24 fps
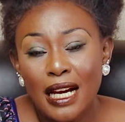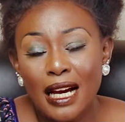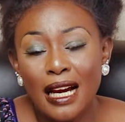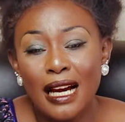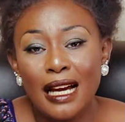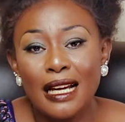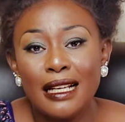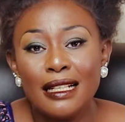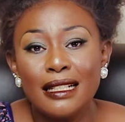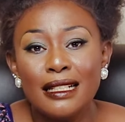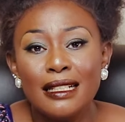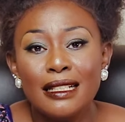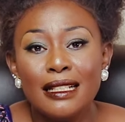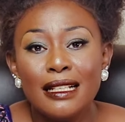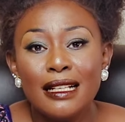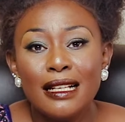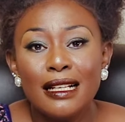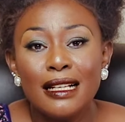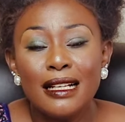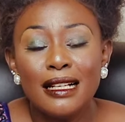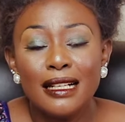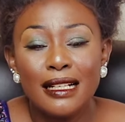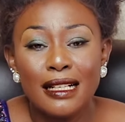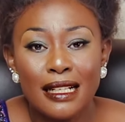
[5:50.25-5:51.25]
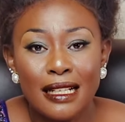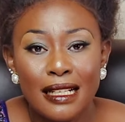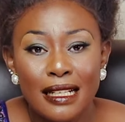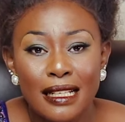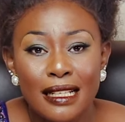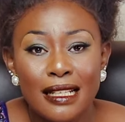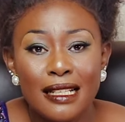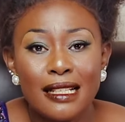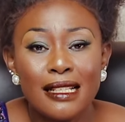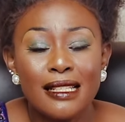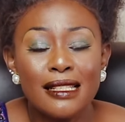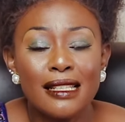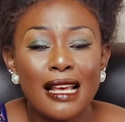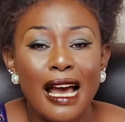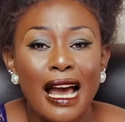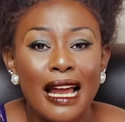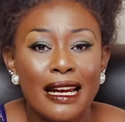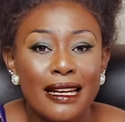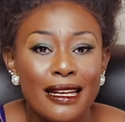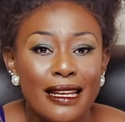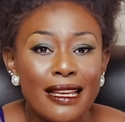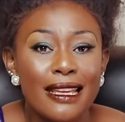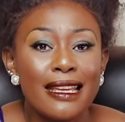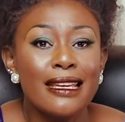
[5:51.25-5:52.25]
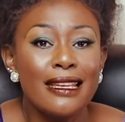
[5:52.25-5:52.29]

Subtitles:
can release an